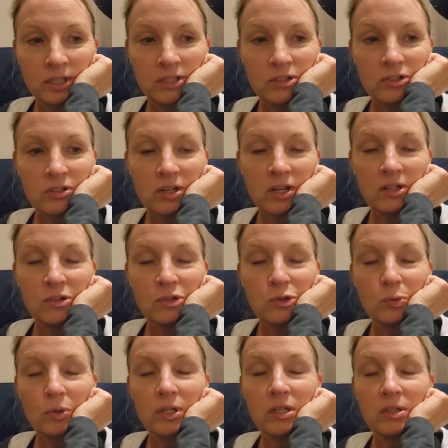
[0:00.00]
I just, I
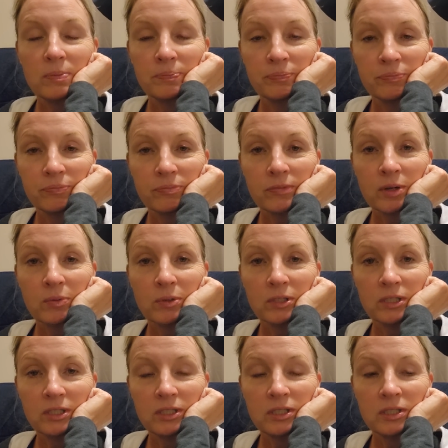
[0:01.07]
enjoyed it. I
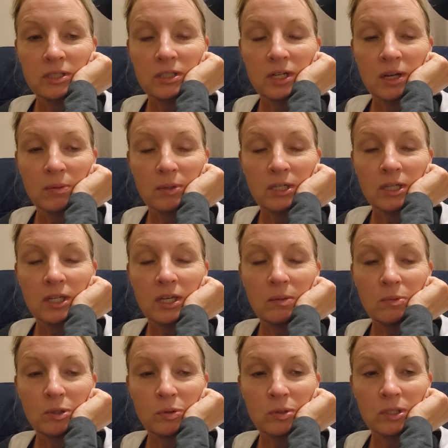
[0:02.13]
really did. And I'm going to
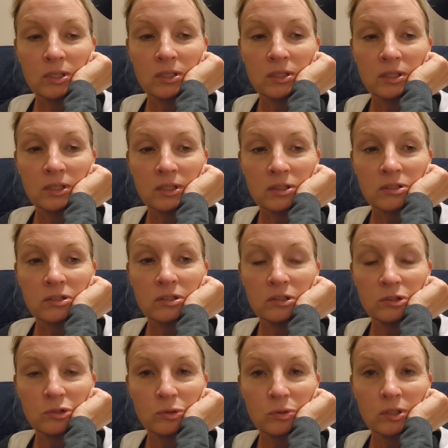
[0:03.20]
keep doing it. And I
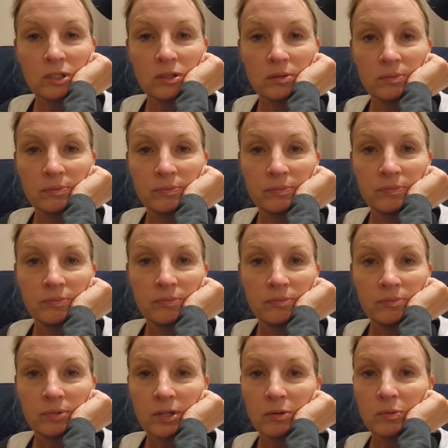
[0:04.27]
still enjoy it.
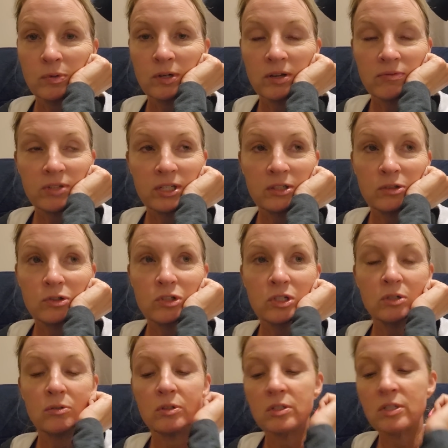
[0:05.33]
But I won't have the
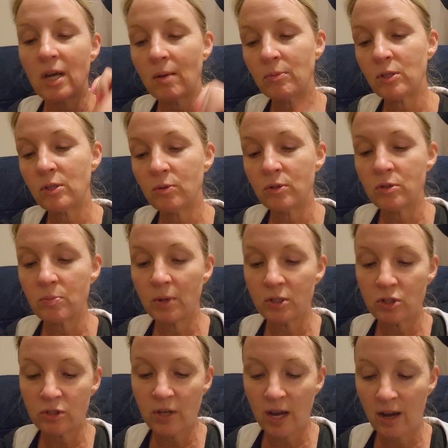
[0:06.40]
energy or the time to do it as
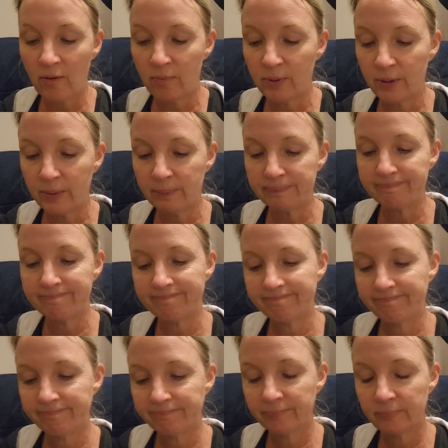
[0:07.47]
much as I have been.
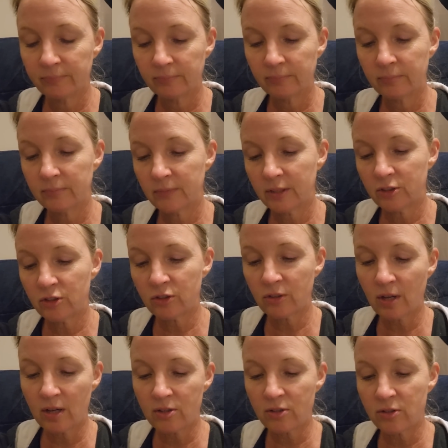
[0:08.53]
That just
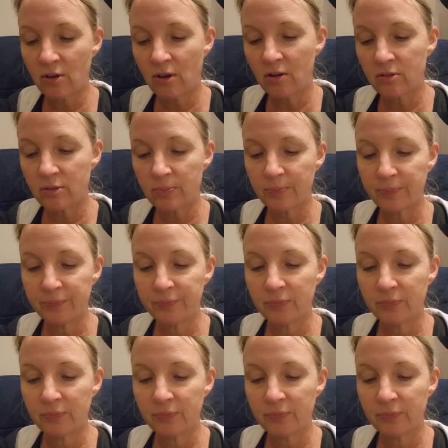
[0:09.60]
kind of sucks.